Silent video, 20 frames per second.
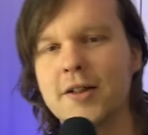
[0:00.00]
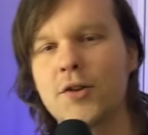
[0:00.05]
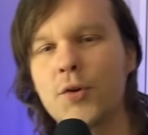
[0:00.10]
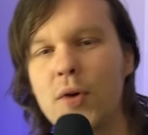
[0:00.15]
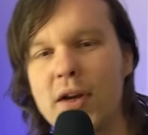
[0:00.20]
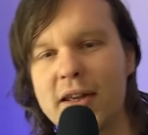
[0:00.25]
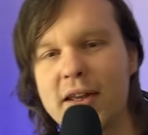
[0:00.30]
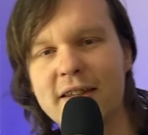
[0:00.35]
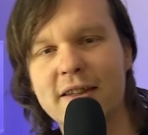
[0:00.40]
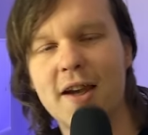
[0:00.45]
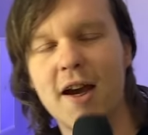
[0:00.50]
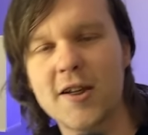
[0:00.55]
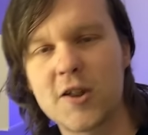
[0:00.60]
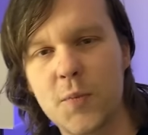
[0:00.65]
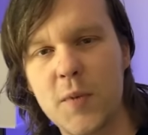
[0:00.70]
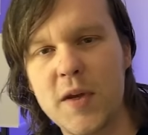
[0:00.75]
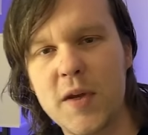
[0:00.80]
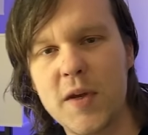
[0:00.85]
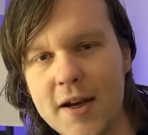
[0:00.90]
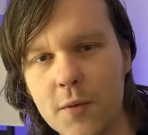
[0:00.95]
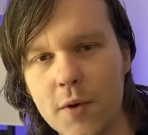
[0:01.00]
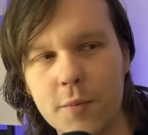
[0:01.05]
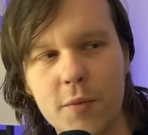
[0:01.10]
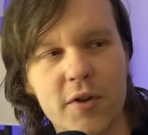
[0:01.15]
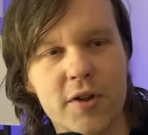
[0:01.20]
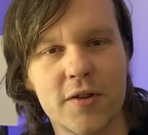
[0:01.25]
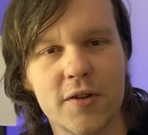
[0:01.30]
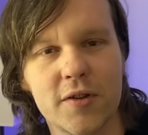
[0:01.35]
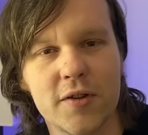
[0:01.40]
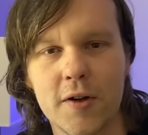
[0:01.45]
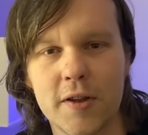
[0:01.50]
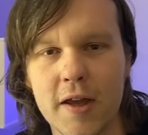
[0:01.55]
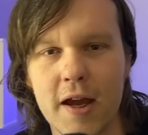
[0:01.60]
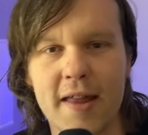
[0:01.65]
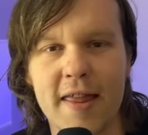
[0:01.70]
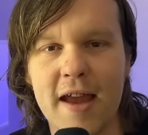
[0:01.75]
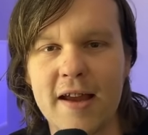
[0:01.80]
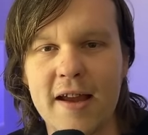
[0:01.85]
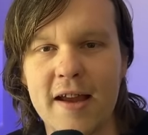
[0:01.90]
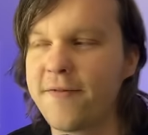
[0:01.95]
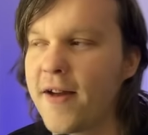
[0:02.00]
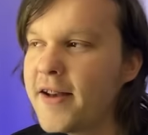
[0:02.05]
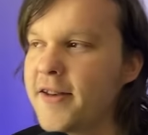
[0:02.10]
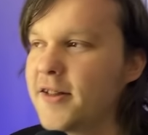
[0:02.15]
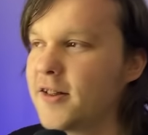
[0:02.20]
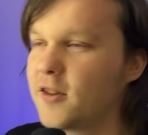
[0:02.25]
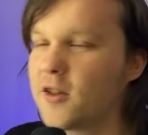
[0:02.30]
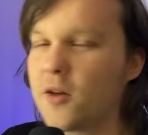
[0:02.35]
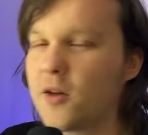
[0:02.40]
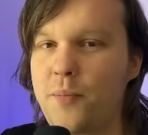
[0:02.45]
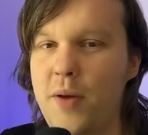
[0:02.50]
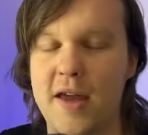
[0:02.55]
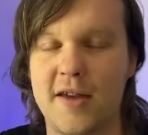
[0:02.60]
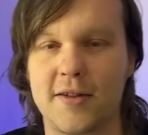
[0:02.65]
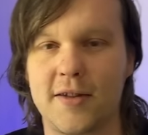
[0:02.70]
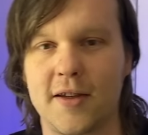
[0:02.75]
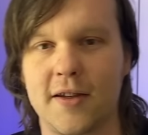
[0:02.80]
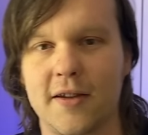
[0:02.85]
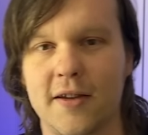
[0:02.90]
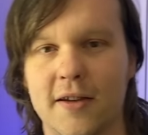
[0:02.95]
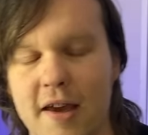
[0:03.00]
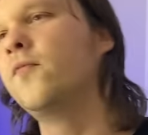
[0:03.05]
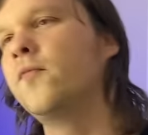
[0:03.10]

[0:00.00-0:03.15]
way this guy speak, anyone would have thought that they invented the pissing thing.